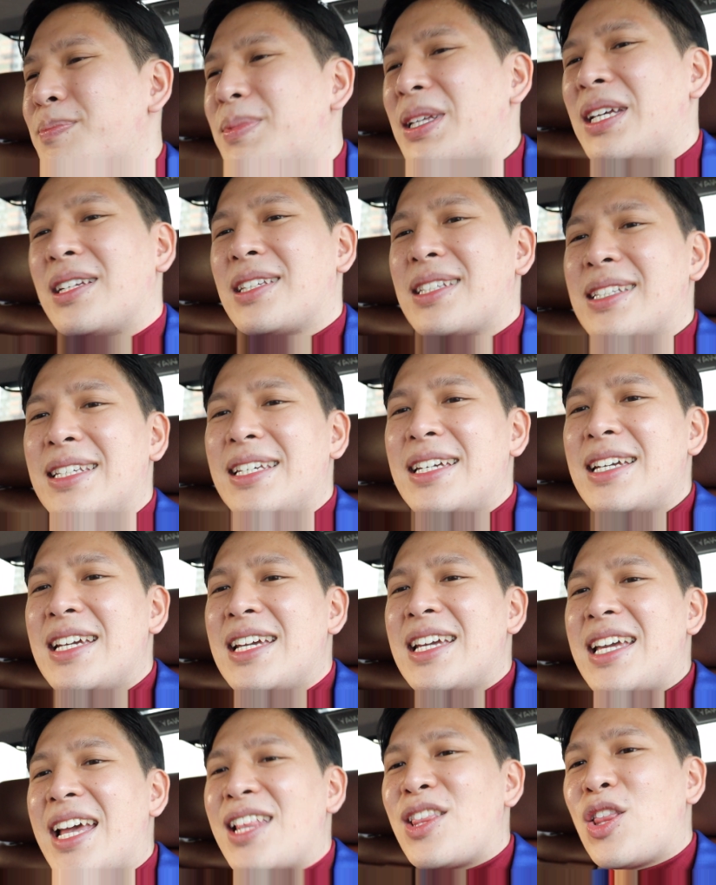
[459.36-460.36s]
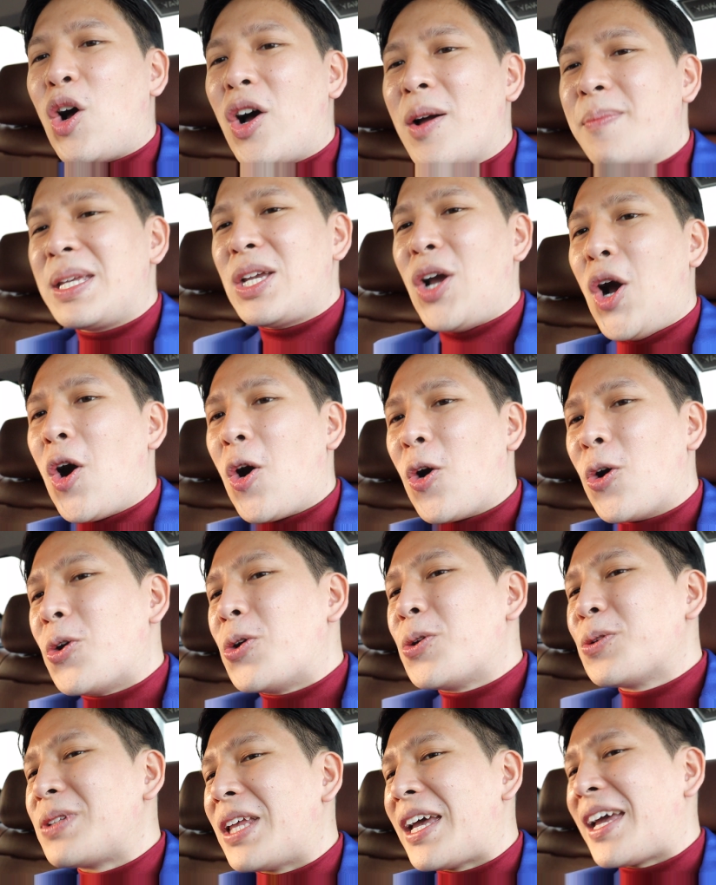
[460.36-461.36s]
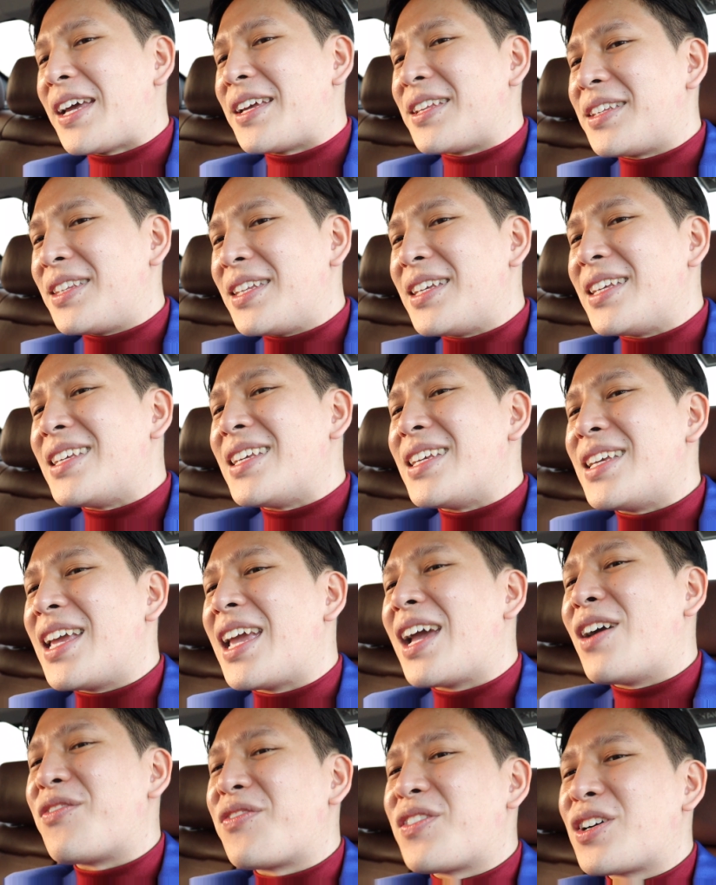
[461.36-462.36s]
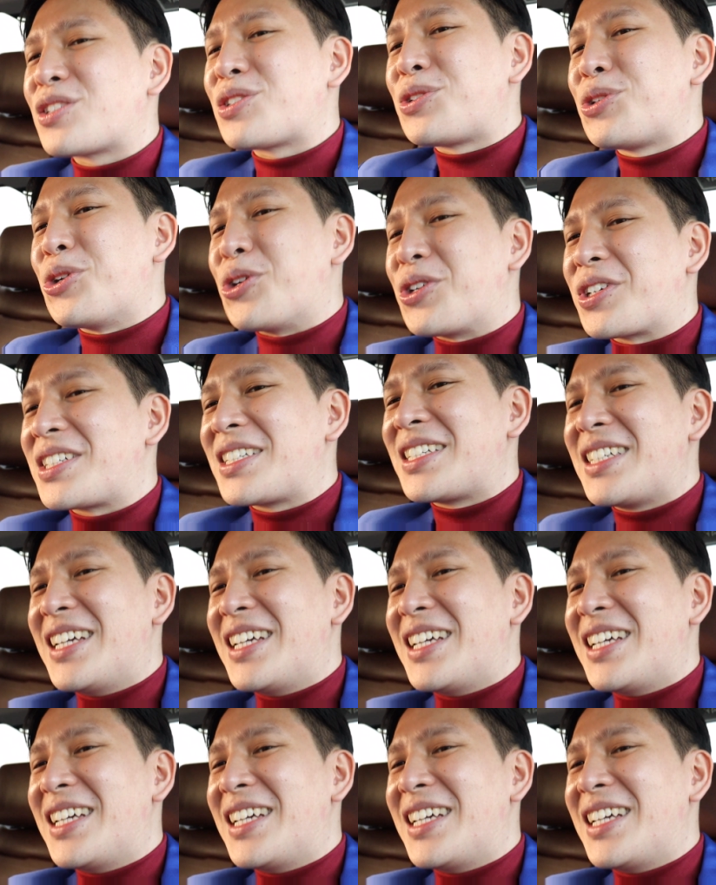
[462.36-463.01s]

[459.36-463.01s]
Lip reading: place, and lo and behold, at the first look,